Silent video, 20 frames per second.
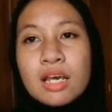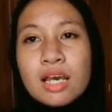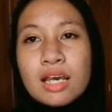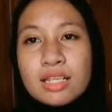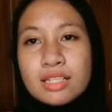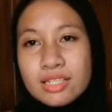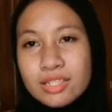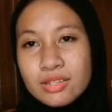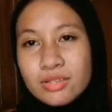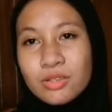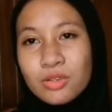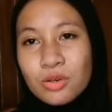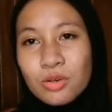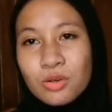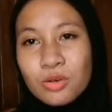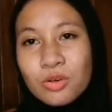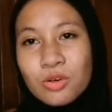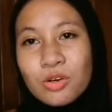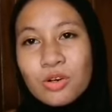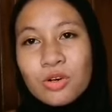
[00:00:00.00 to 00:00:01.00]
As you
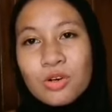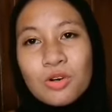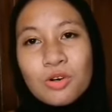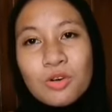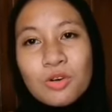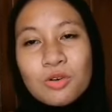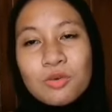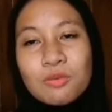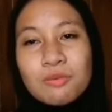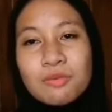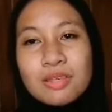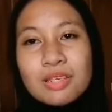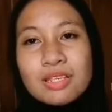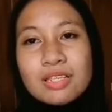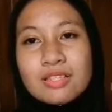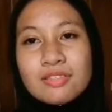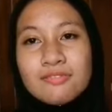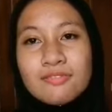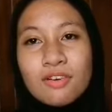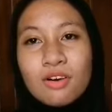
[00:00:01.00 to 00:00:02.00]
know, home
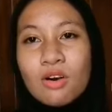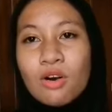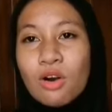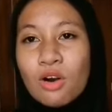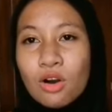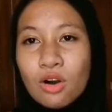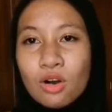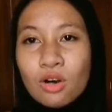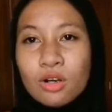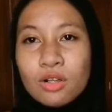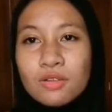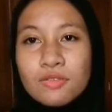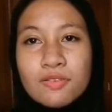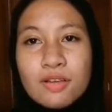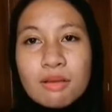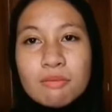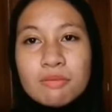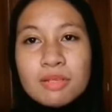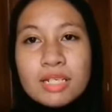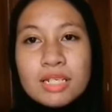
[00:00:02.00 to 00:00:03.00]
is for all
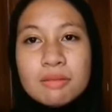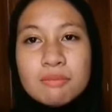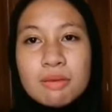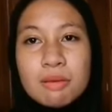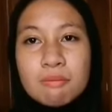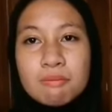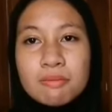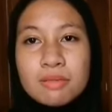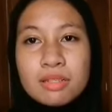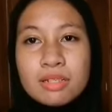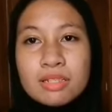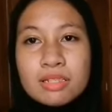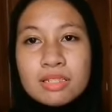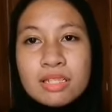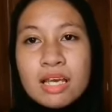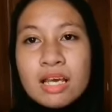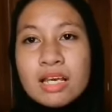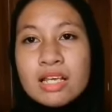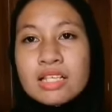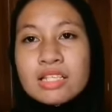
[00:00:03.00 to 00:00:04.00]
family members,
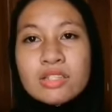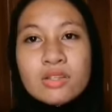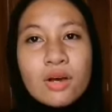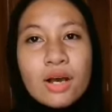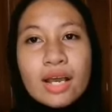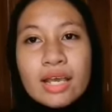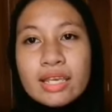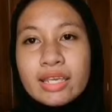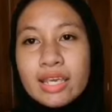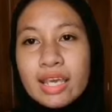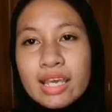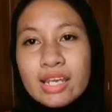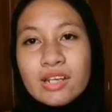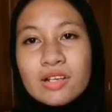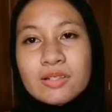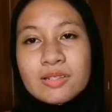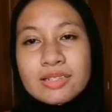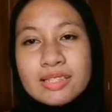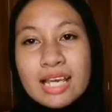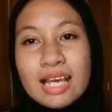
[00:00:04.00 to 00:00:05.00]
so I
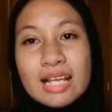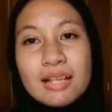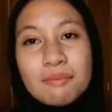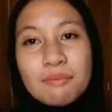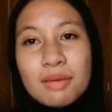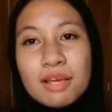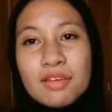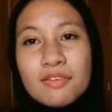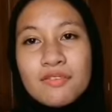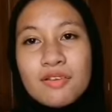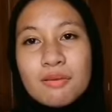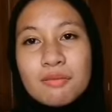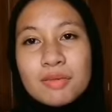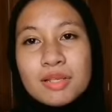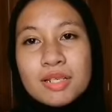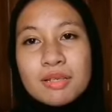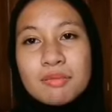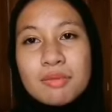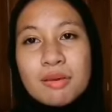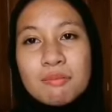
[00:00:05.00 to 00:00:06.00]
cannot tell my
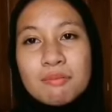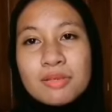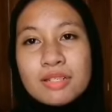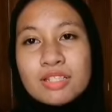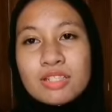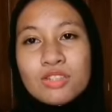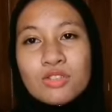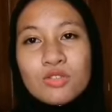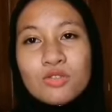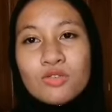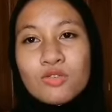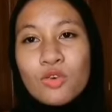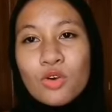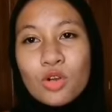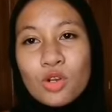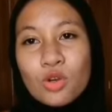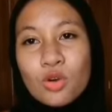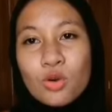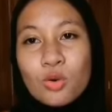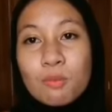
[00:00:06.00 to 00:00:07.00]
family members to
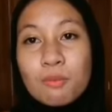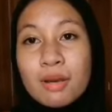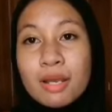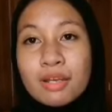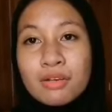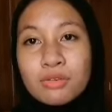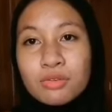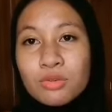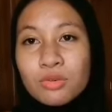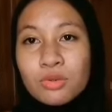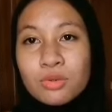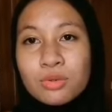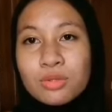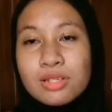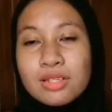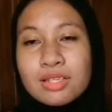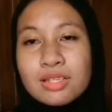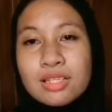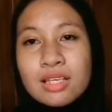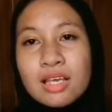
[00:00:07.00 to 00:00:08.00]
follow my
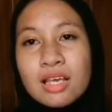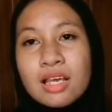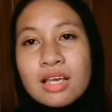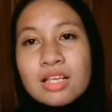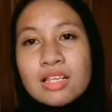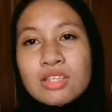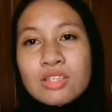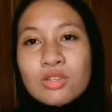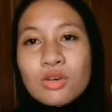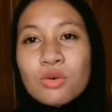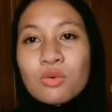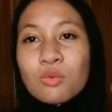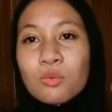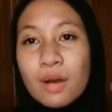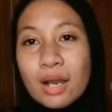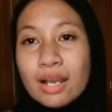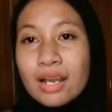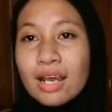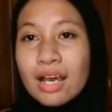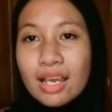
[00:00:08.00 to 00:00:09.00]
rules. So
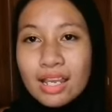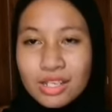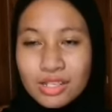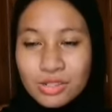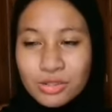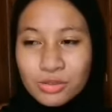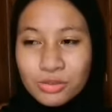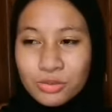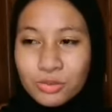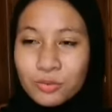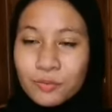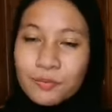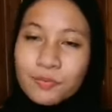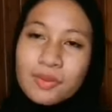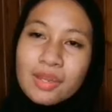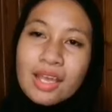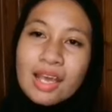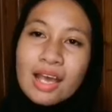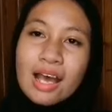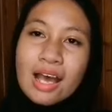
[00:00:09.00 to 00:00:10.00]
what I do,
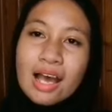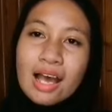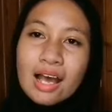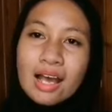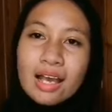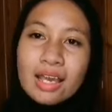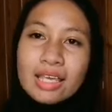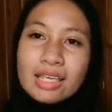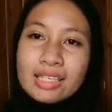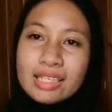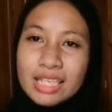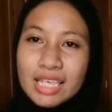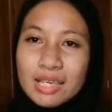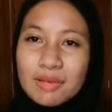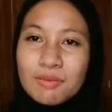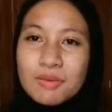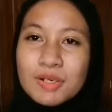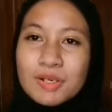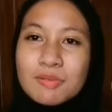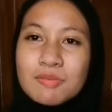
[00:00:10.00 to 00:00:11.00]
I
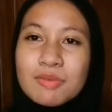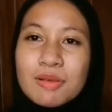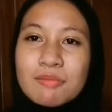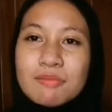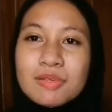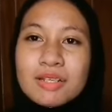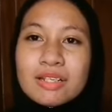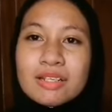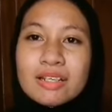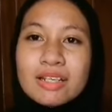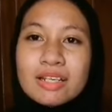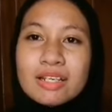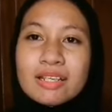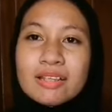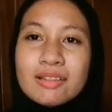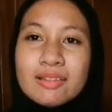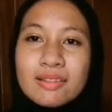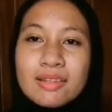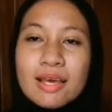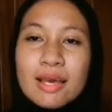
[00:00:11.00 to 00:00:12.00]
keep
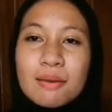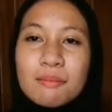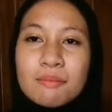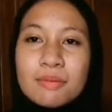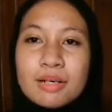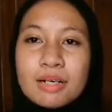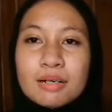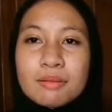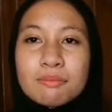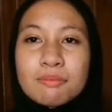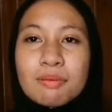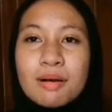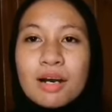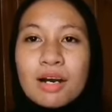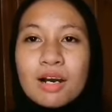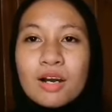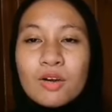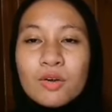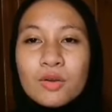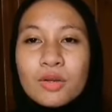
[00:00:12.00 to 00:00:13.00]
remembering them
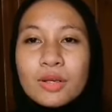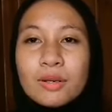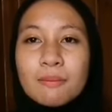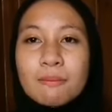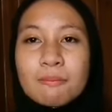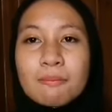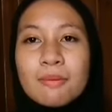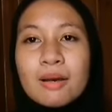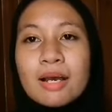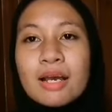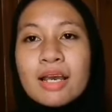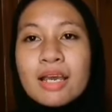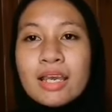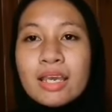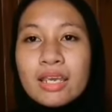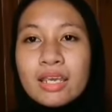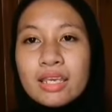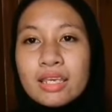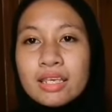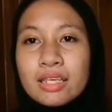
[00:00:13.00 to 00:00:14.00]
about
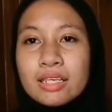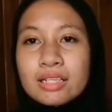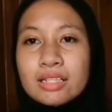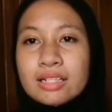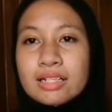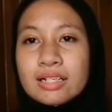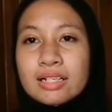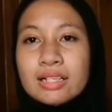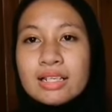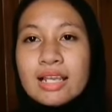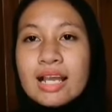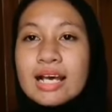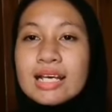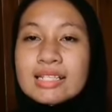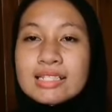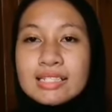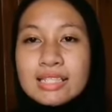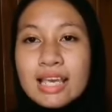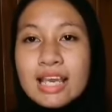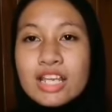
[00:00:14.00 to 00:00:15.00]
my
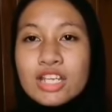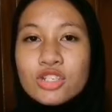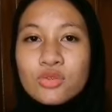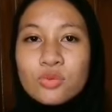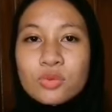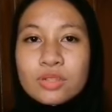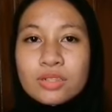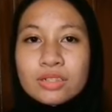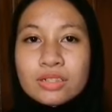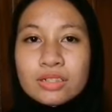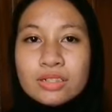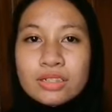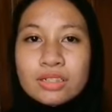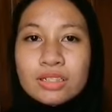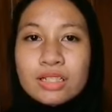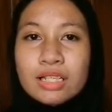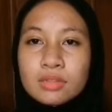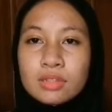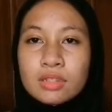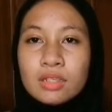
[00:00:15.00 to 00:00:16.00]
class schedule.